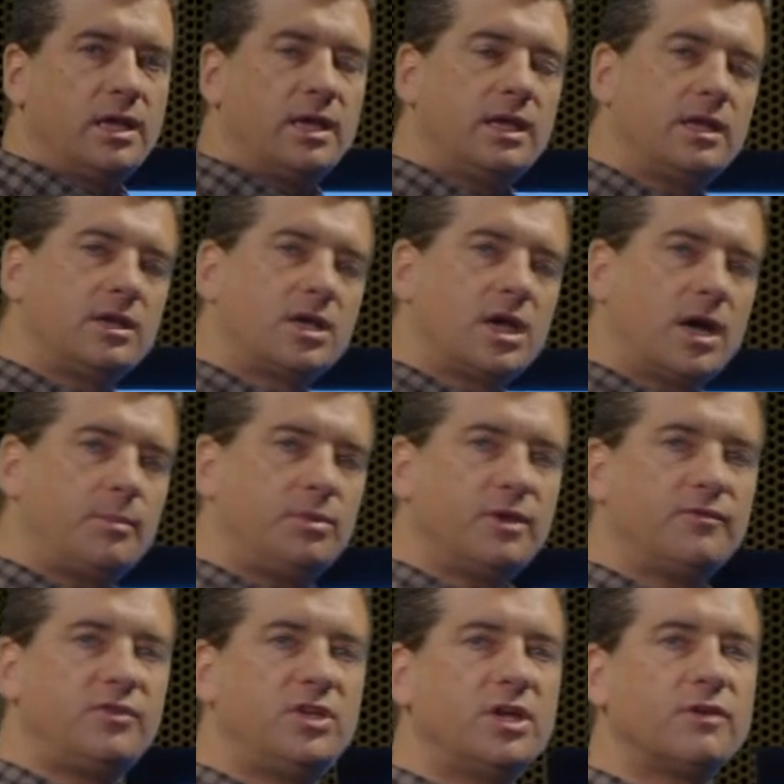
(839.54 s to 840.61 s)
in a couple
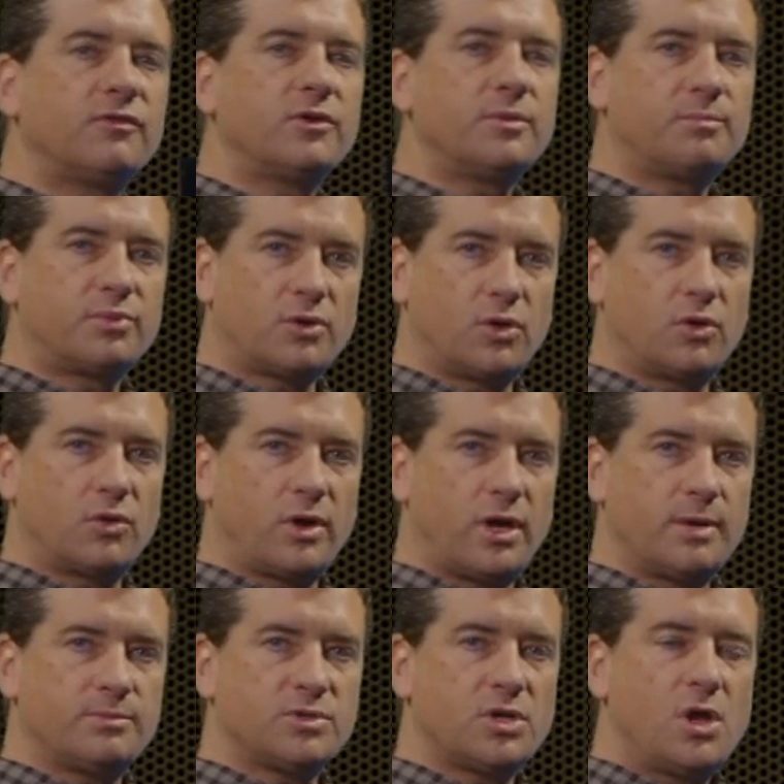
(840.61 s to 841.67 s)
of different
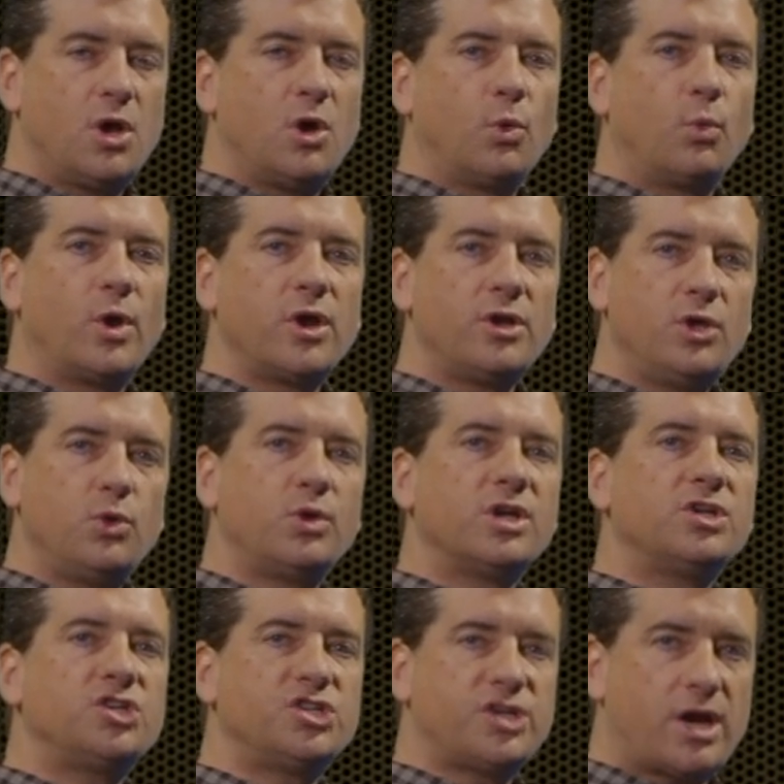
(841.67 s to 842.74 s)
programs where you
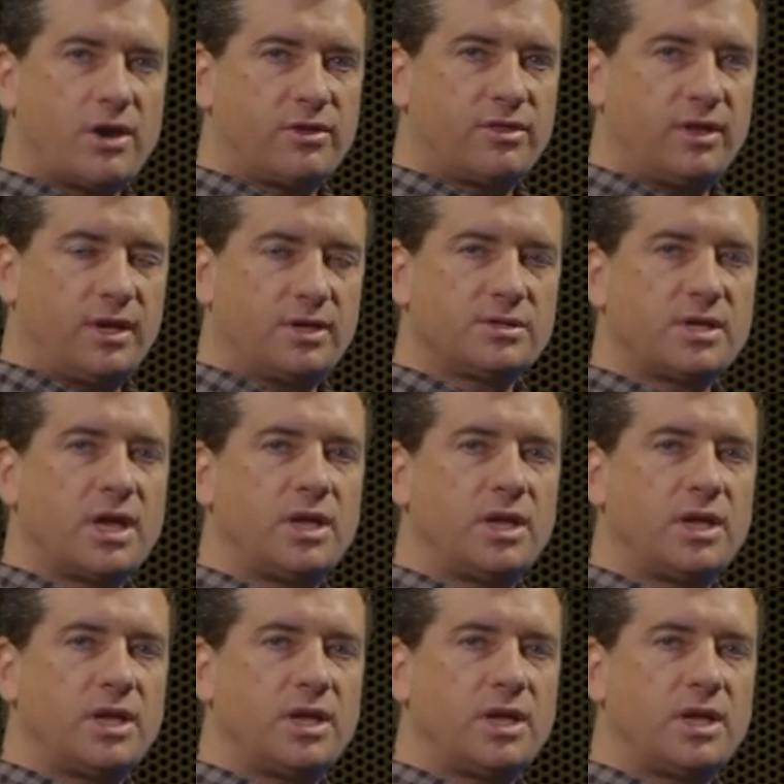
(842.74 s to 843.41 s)
can share things.